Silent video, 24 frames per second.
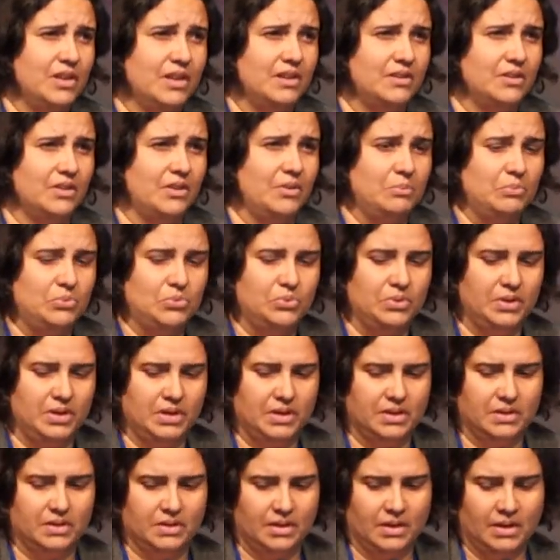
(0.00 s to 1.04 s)
let alone put
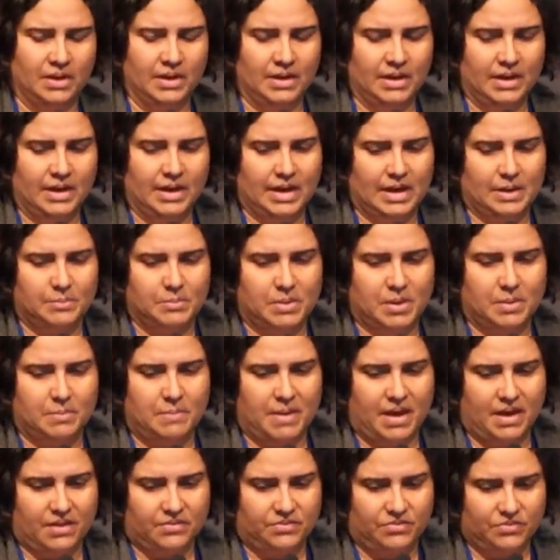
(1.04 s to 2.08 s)
in a
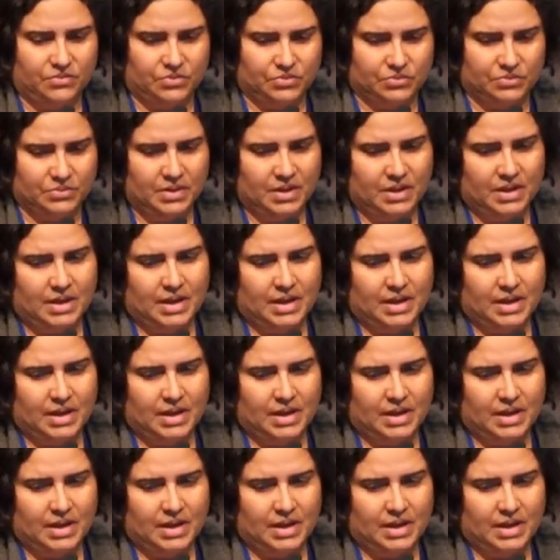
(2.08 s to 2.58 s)
mouthful.